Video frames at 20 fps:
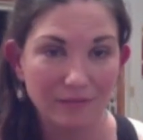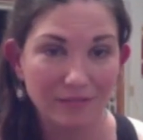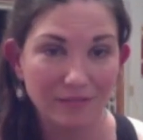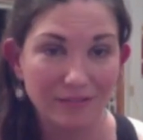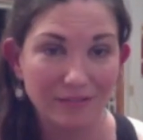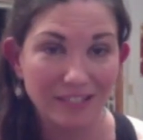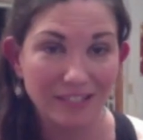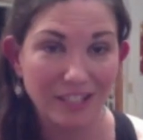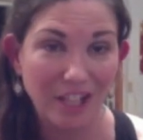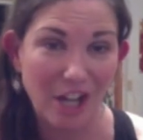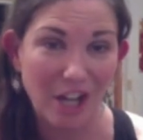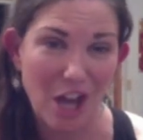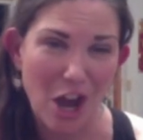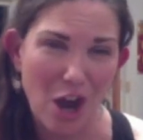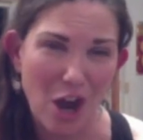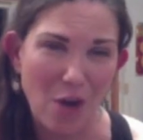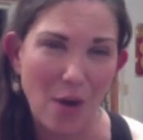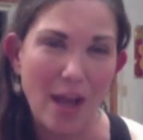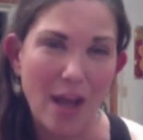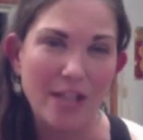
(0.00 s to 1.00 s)
You
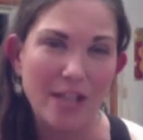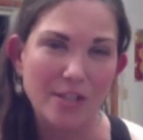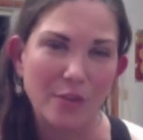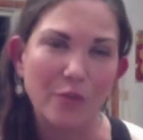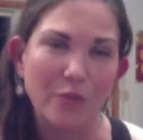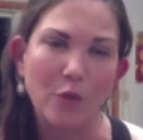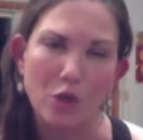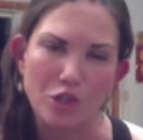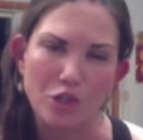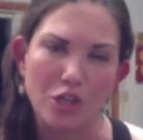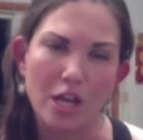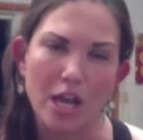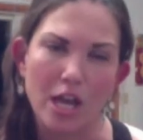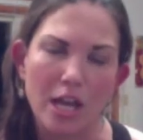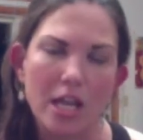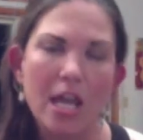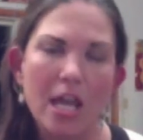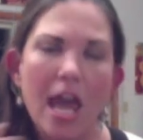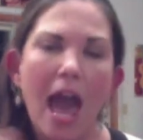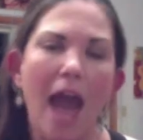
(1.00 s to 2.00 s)
know, it's unfortunate.
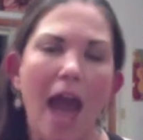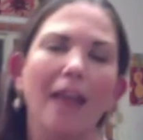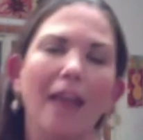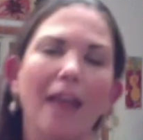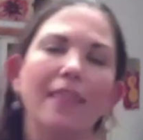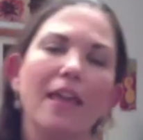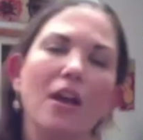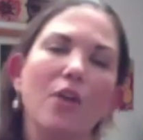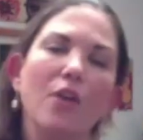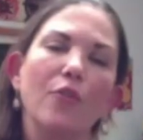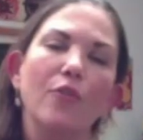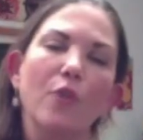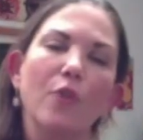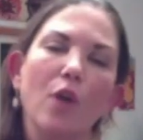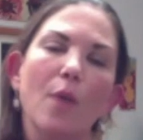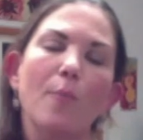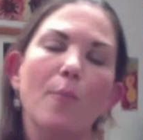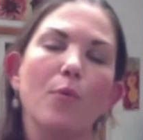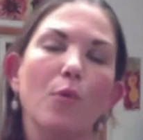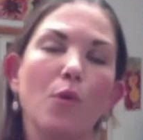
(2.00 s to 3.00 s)
And I think
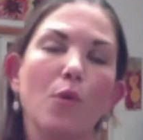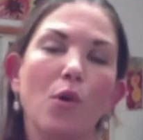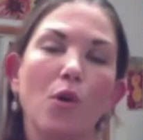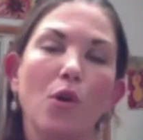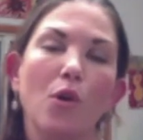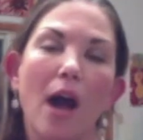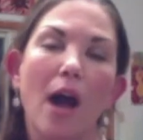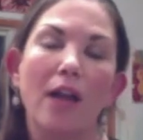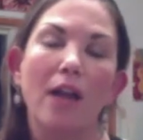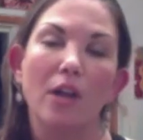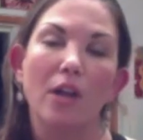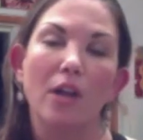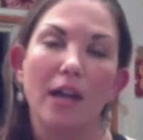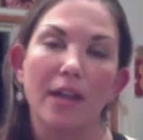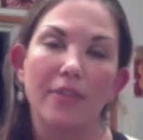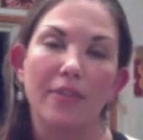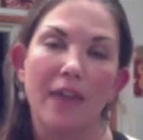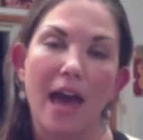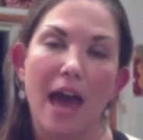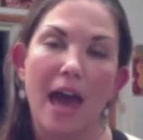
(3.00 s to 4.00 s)
for pool, I look at
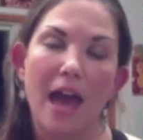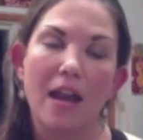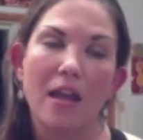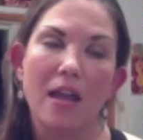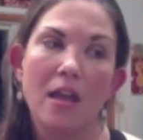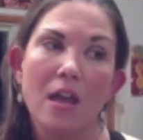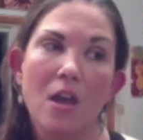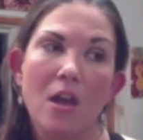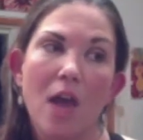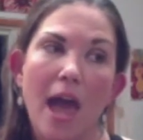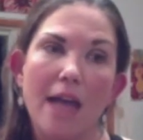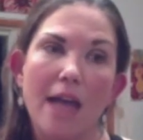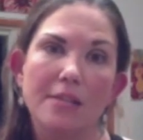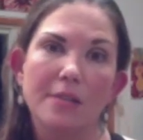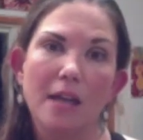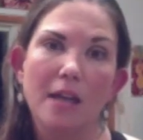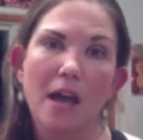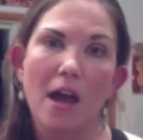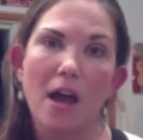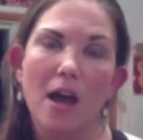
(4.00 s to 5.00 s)
that as
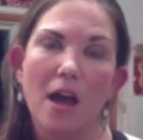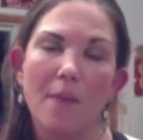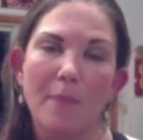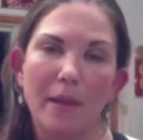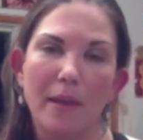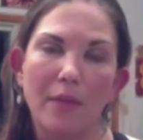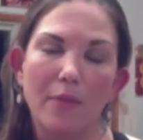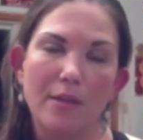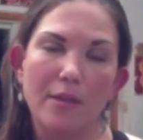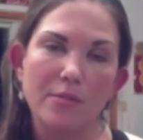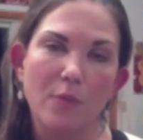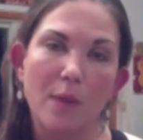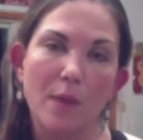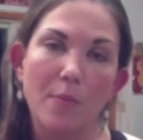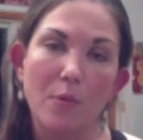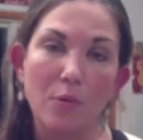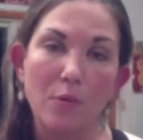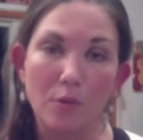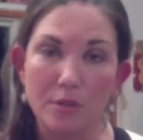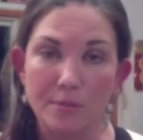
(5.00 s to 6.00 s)
a big reason why
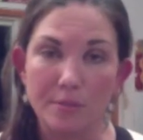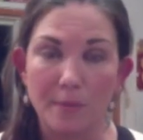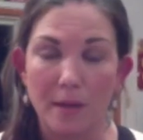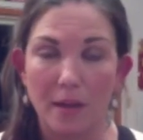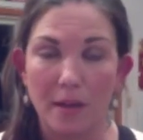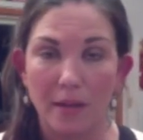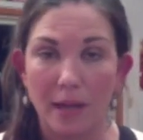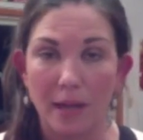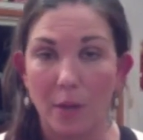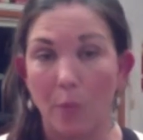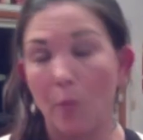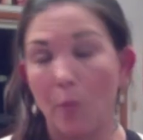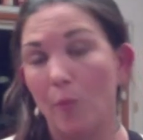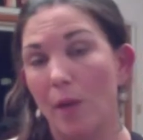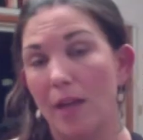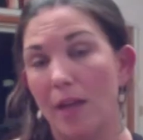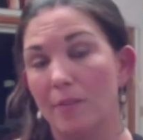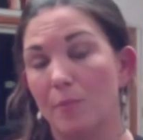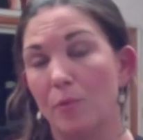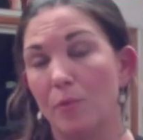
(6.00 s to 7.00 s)
pool
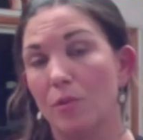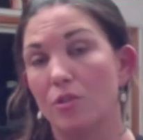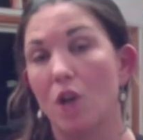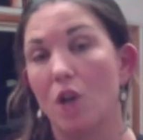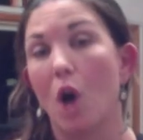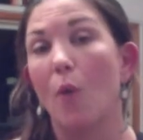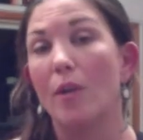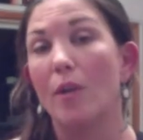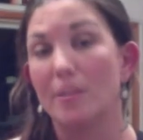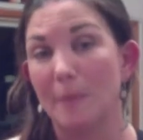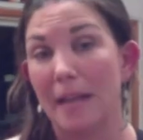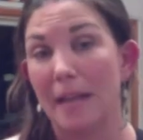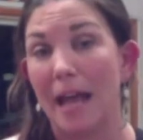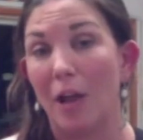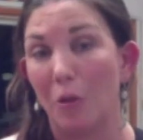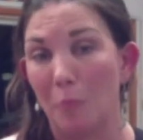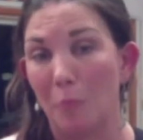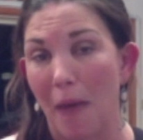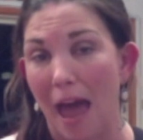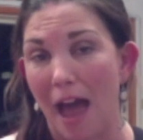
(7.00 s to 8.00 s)
has always been
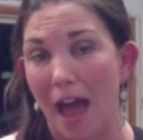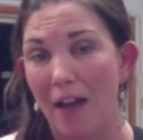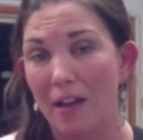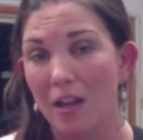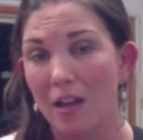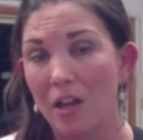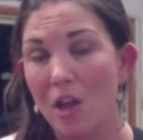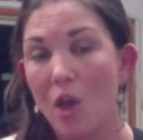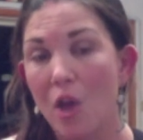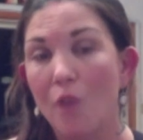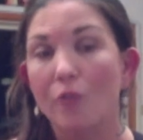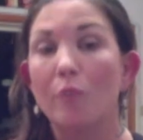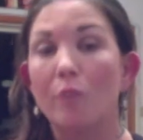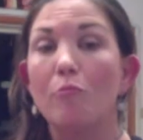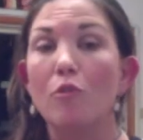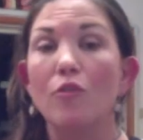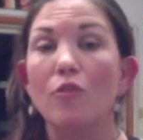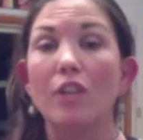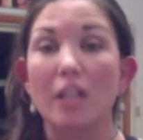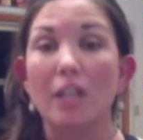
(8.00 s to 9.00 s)
held back from
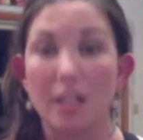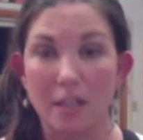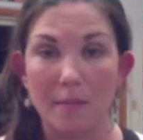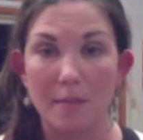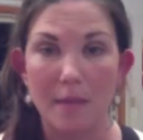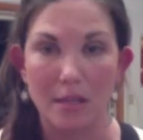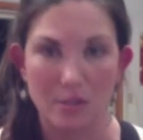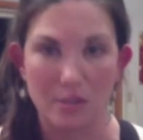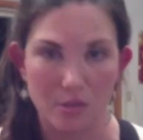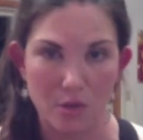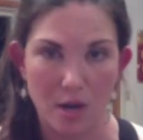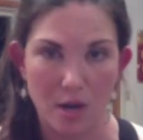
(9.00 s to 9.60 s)
moving into the mainstream.